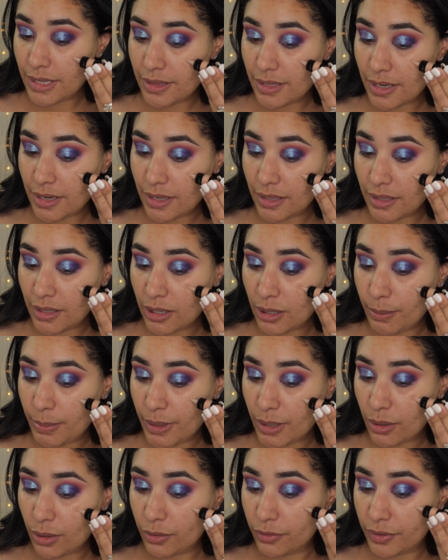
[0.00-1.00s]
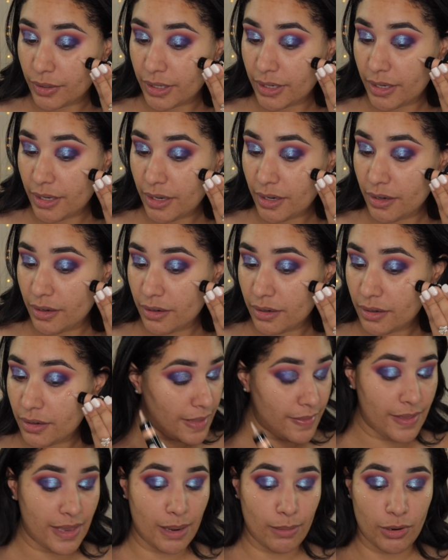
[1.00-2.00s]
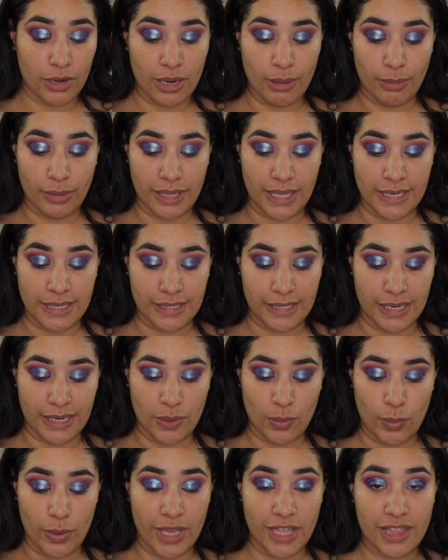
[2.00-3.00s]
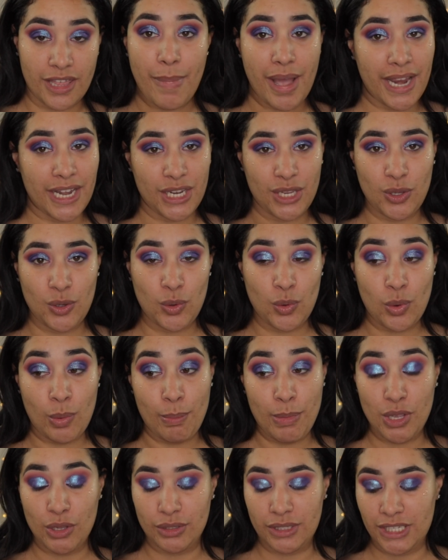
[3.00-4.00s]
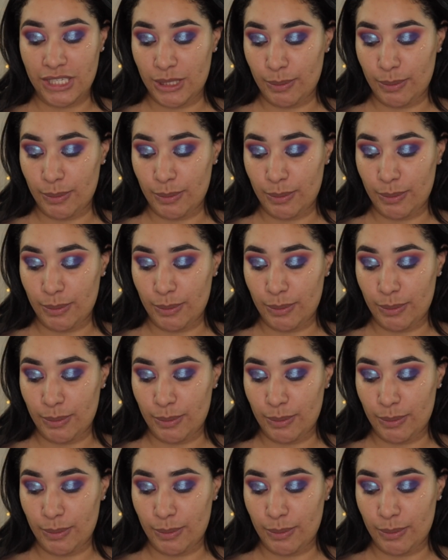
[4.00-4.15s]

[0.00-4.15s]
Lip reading: and then a little bit over here, and then I'm going to blend it with my new beauty